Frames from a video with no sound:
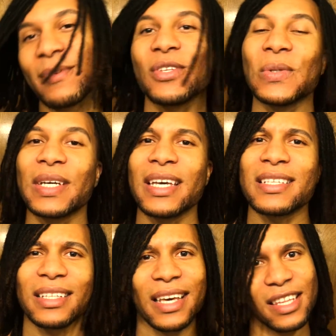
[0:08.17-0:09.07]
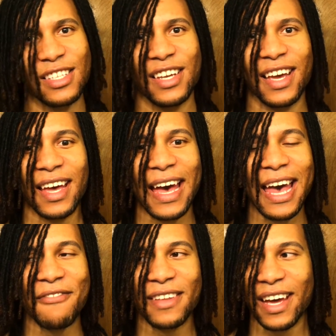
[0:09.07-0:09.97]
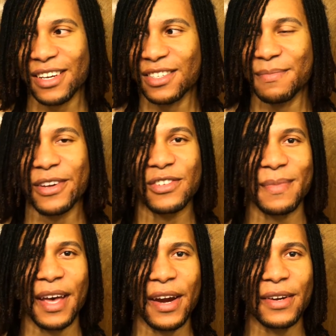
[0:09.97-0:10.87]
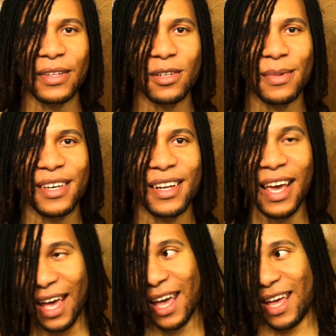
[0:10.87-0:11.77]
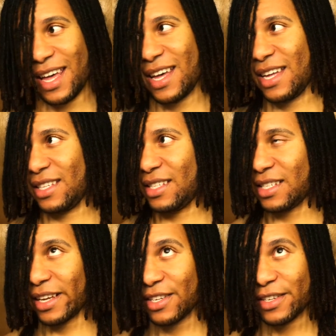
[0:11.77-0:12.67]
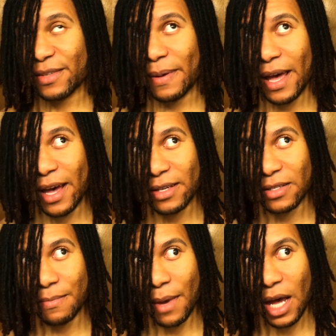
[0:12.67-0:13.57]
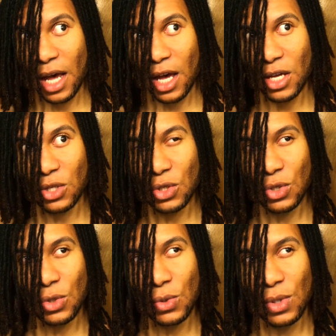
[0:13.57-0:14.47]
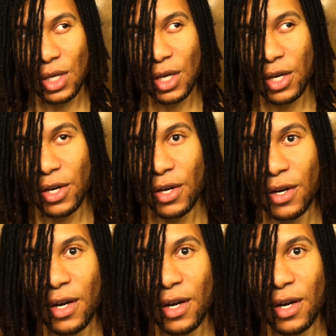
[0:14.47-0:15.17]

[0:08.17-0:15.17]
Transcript: be doing is a length check. I haven't actually measured my hair in a little bit, and since I just passed my 2-year,